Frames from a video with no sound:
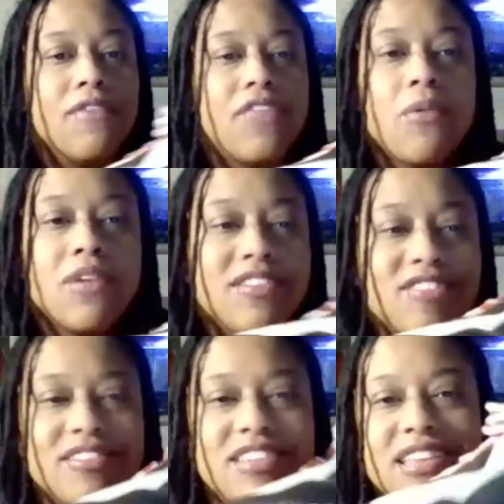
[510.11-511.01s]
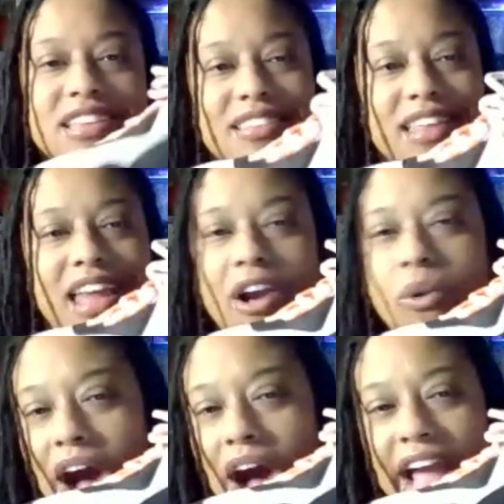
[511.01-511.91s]
If they would have just did this in like a
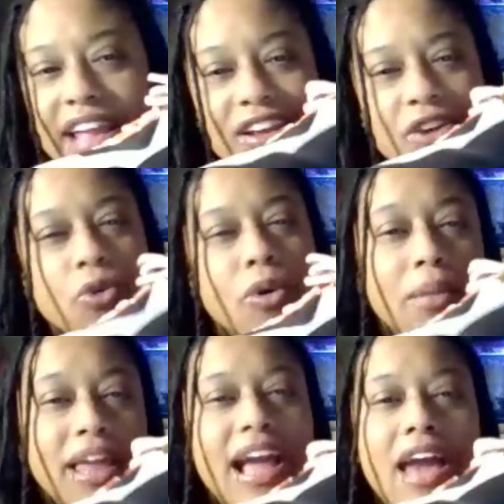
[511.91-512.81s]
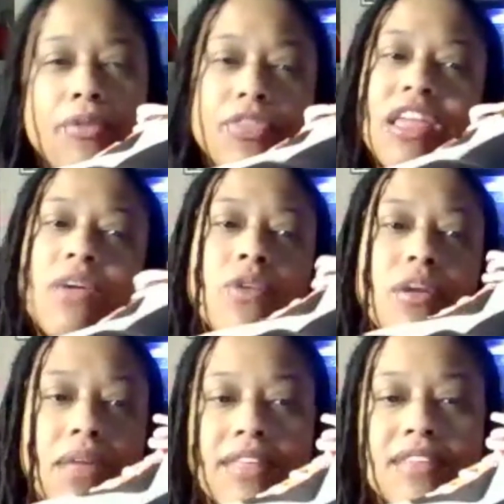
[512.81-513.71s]
white or black, I don't think it would
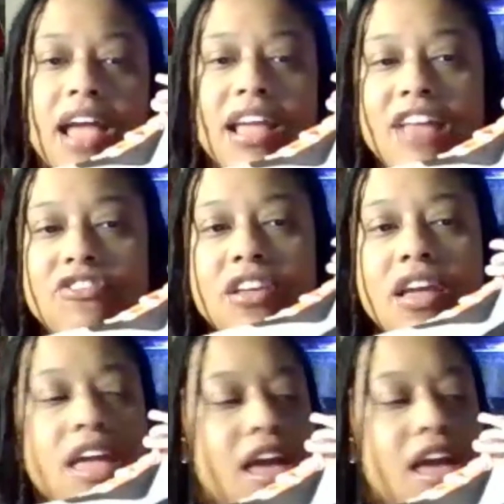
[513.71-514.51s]
have been as eye-catching.